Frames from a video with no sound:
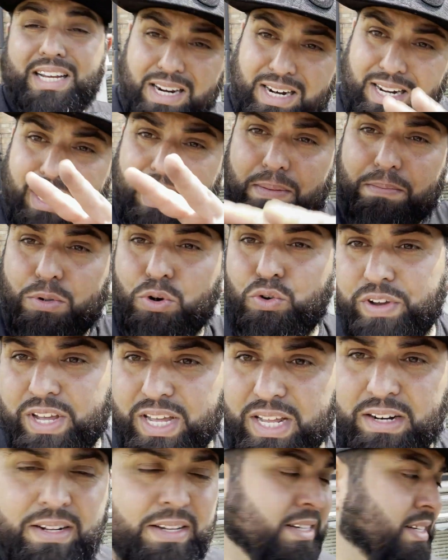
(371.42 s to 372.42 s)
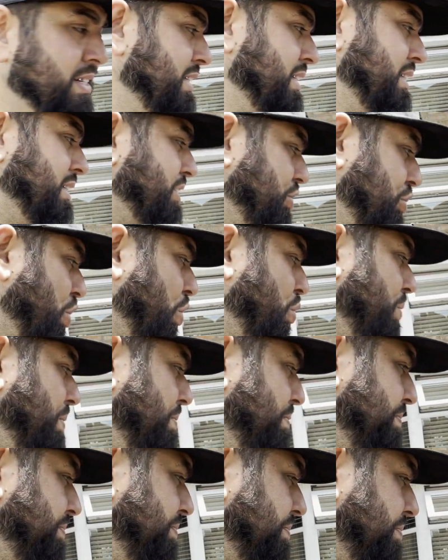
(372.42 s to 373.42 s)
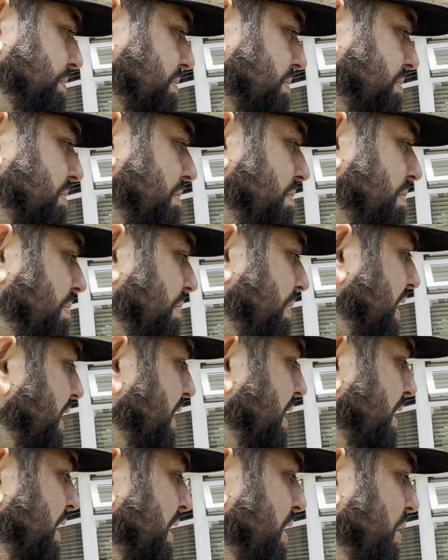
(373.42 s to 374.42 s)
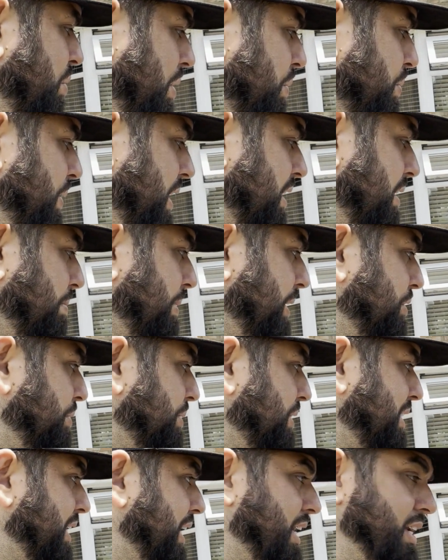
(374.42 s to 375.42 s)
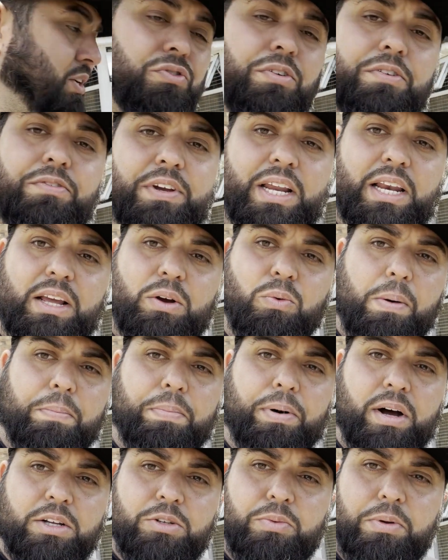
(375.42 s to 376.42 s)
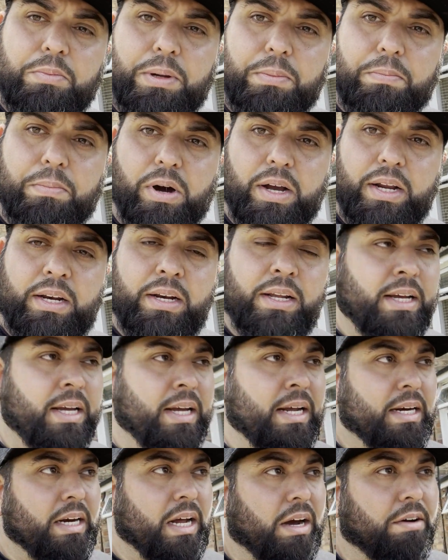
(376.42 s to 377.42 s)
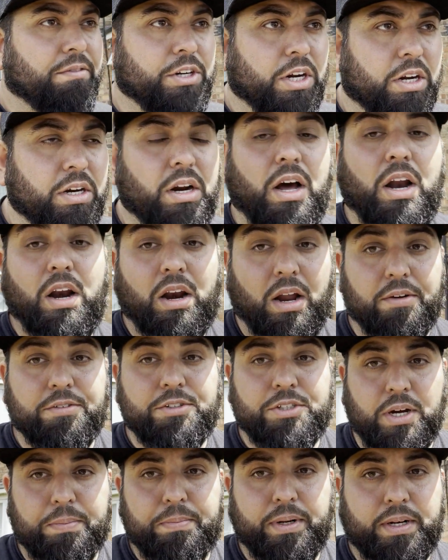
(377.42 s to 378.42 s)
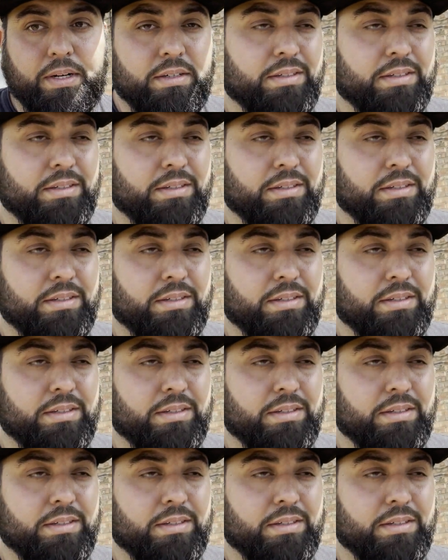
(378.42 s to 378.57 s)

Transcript: gotta keep moving. So, what we're gonna be doing today is revealing what parts we've been buying. Now, I've done a lot of shopping,